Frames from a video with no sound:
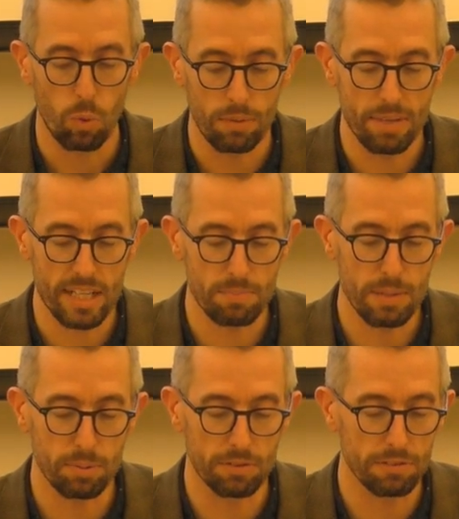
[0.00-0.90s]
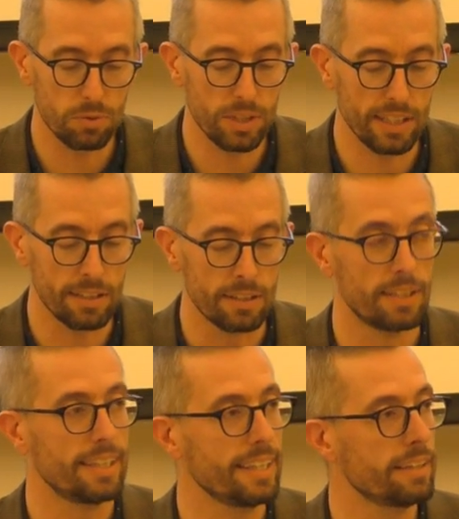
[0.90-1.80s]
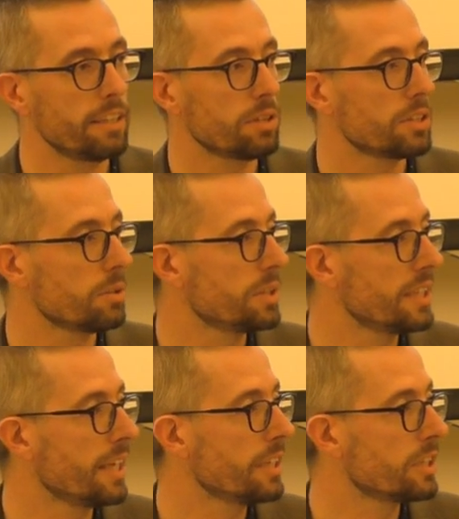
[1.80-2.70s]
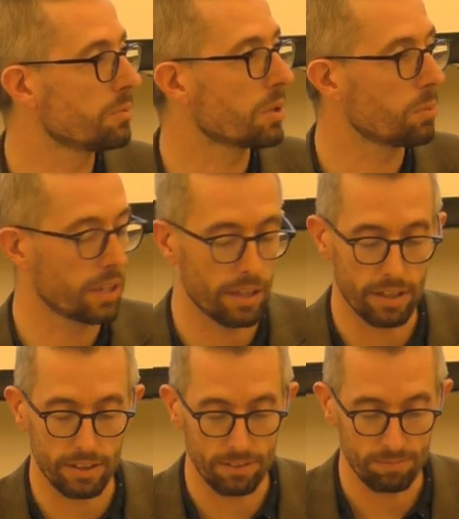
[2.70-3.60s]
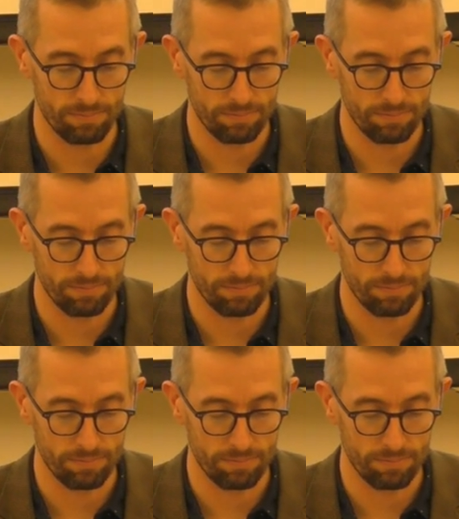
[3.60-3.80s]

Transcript: What makes people free in their association with one another?